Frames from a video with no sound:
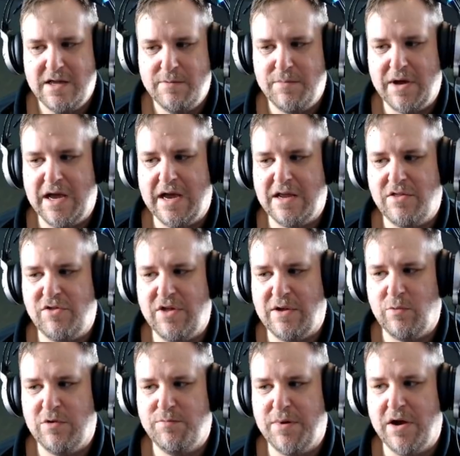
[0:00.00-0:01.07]
But I think
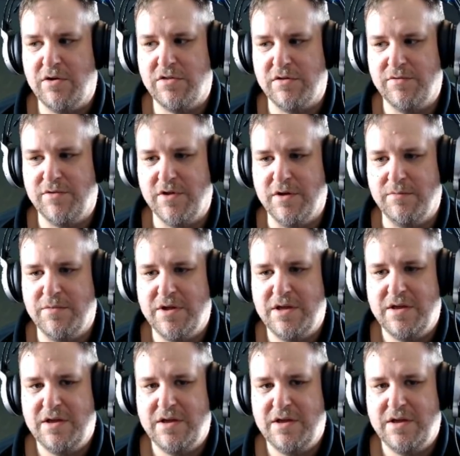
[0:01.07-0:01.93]
with both of them,